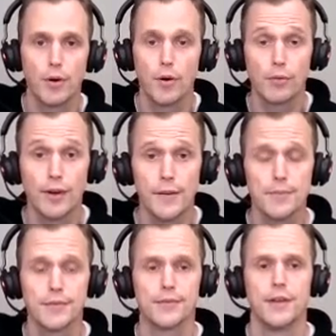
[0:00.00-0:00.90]

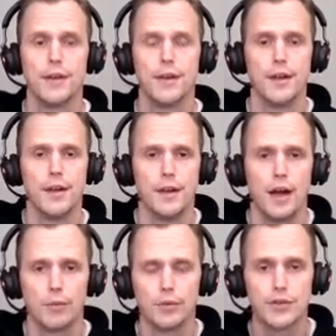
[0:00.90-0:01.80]
programs.
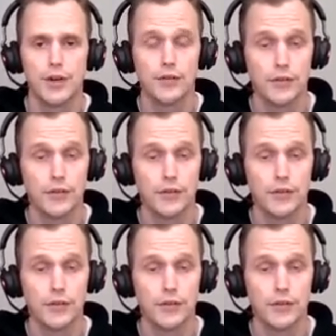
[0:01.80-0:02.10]
I will share